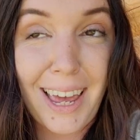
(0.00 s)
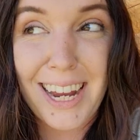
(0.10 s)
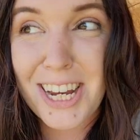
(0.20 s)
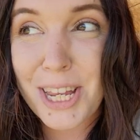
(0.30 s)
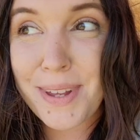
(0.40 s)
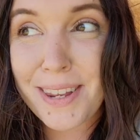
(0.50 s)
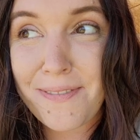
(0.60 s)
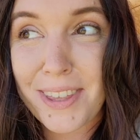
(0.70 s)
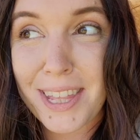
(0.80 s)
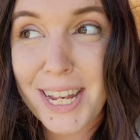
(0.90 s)
I just wasn't
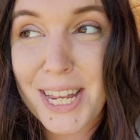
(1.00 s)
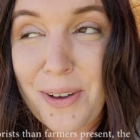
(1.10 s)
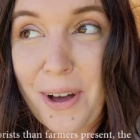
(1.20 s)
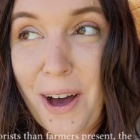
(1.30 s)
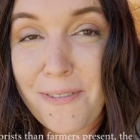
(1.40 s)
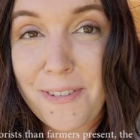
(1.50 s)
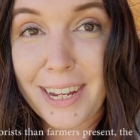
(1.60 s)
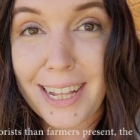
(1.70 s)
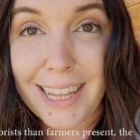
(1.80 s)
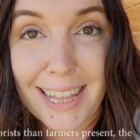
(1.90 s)
feeling so
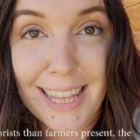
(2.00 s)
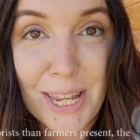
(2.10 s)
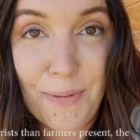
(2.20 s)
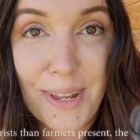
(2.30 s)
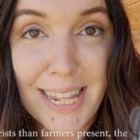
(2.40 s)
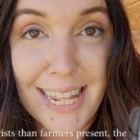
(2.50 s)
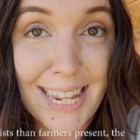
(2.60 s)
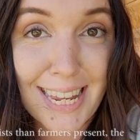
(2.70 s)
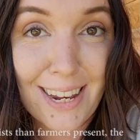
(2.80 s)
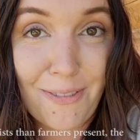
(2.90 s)
confident that this was the
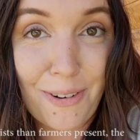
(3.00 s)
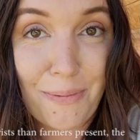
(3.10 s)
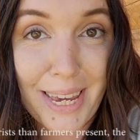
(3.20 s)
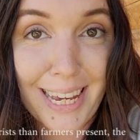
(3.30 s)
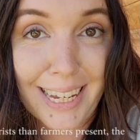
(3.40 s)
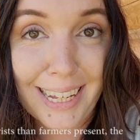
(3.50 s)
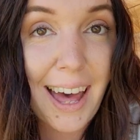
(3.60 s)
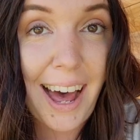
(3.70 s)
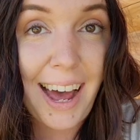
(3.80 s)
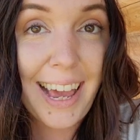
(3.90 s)
scene for me.
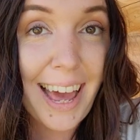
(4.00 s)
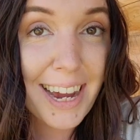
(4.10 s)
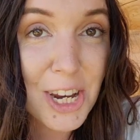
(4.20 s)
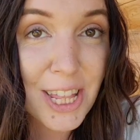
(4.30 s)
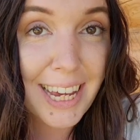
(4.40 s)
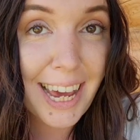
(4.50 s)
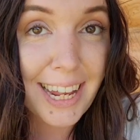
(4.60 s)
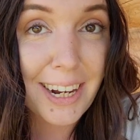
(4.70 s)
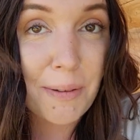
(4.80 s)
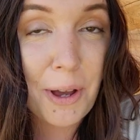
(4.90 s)
I actually
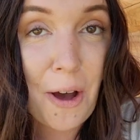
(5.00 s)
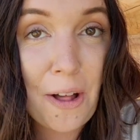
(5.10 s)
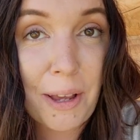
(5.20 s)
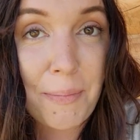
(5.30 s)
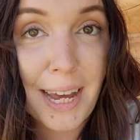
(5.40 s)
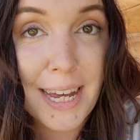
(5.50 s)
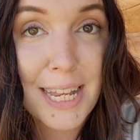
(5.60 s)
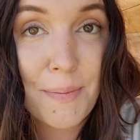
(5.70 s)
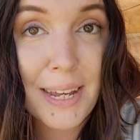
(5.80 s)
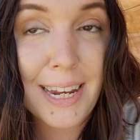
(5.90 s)
ended up calling my
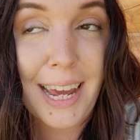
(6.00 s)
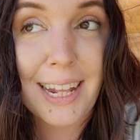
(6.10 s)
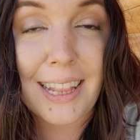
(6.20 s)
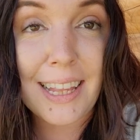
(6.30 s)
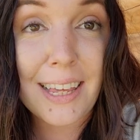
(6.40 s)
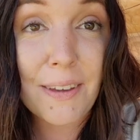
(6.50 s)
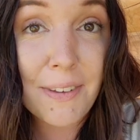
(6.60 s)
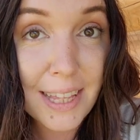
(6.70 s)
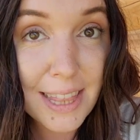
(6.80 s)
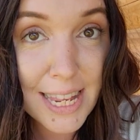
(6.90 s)
husband and
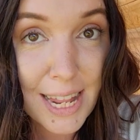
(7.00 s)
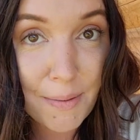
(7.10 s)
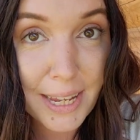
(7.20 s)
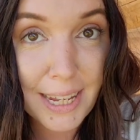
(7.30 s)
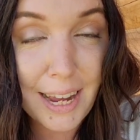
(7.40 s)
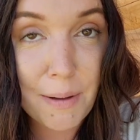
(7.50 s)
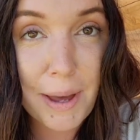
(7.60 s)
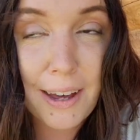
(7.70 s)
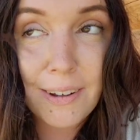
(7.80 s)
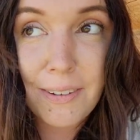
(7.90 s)
leaving the summit
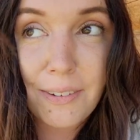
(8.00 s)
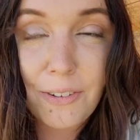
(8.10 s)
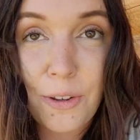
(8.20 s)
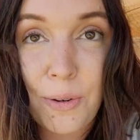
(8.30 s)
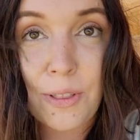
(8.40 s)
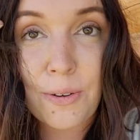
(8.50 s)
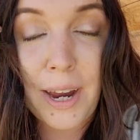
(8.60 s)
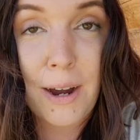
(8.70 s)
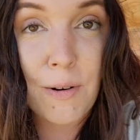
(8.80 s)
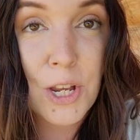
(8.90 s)
about 2 or 3
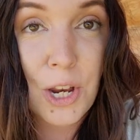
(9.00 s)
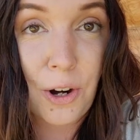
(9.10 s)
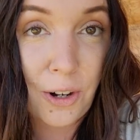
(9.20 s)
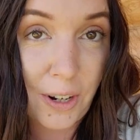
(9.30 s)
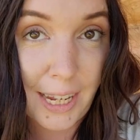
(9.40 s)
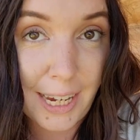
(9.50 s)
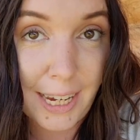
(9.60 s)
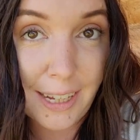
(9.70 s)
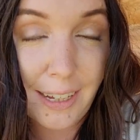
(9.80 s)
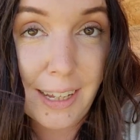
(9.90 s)
hours
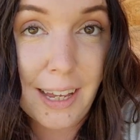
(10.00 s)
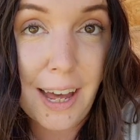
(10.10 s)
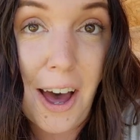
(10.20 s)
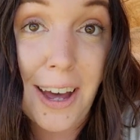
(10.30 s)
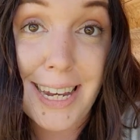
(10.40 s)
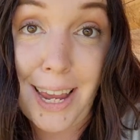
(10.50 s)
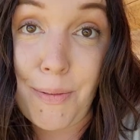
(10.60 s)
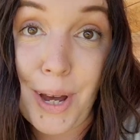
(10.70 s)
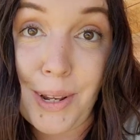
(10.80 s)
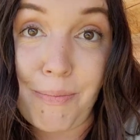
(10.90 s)
early on day one.